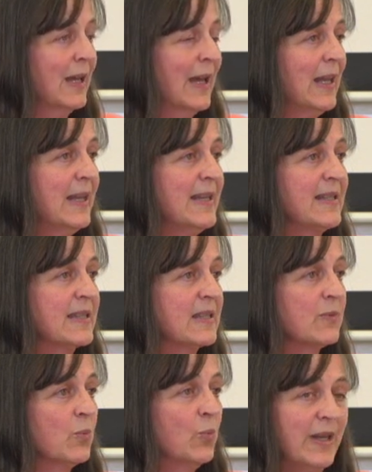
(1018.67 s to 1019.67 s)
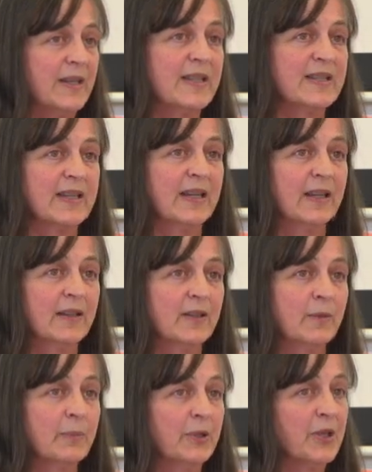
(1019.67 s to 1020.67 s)
at least witnessing
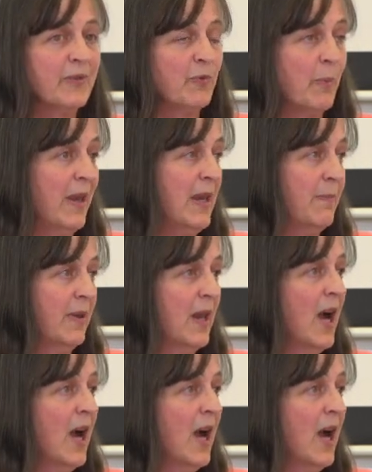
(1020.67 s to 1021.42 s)
the birth of a baby.